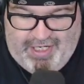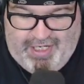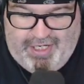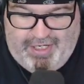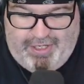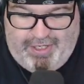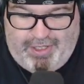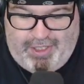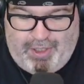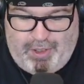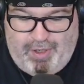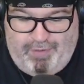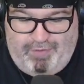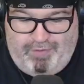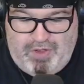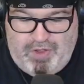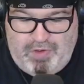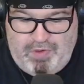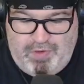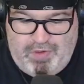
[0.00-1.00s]
If
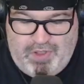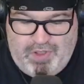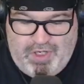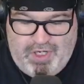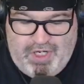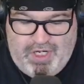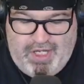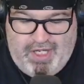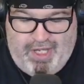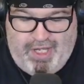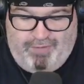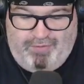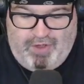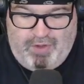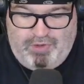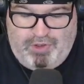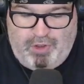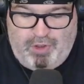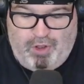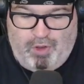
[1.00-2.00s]
you
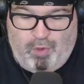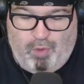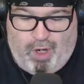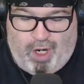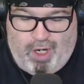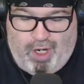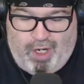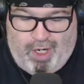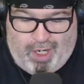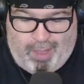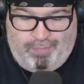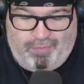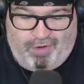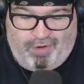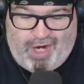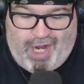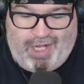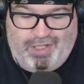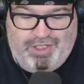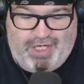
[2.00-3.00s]
do a
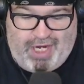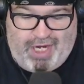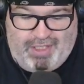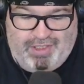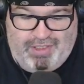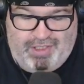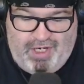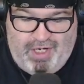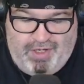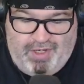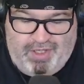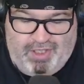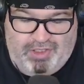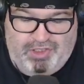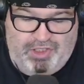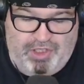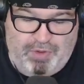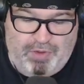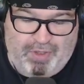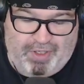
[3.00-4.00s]
project
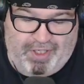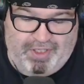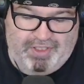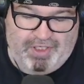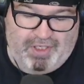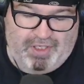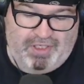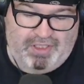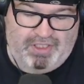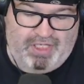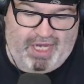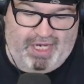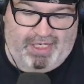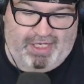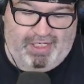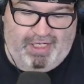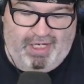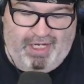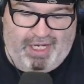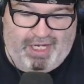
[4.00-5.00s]
that's due on a certain
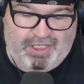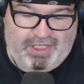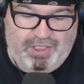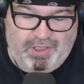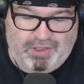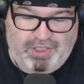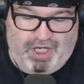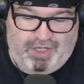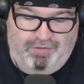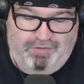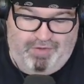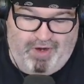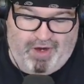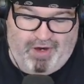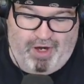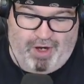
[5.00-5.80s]
date and you're done very